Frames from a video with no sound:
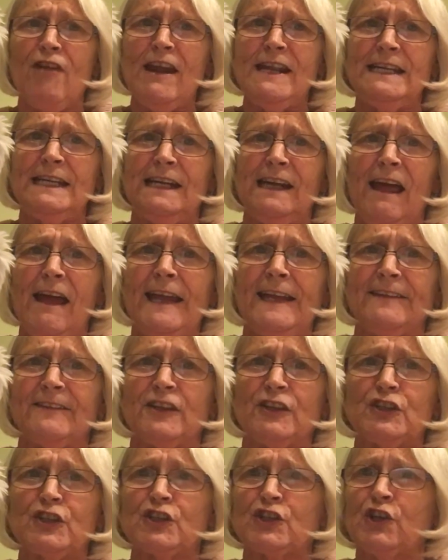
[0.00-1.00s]
bright
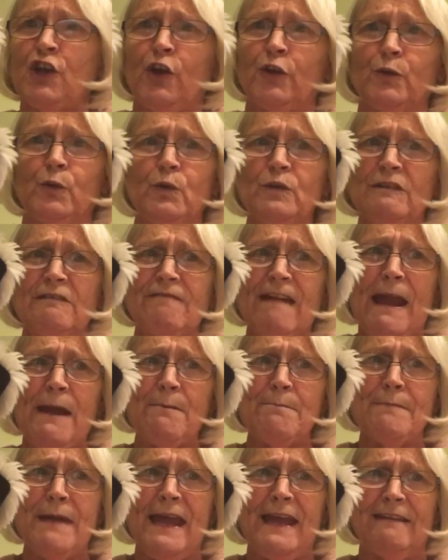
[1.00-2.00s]
light that shone all
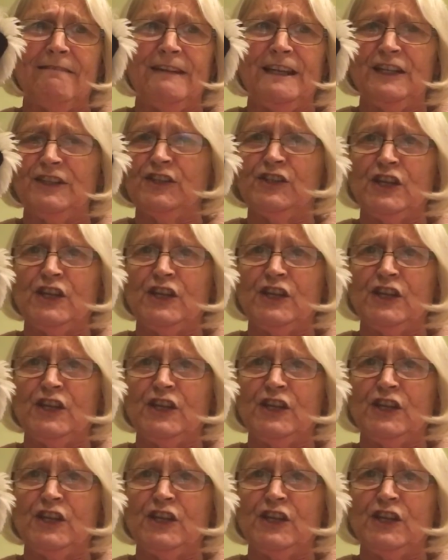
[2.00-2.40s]
around Mary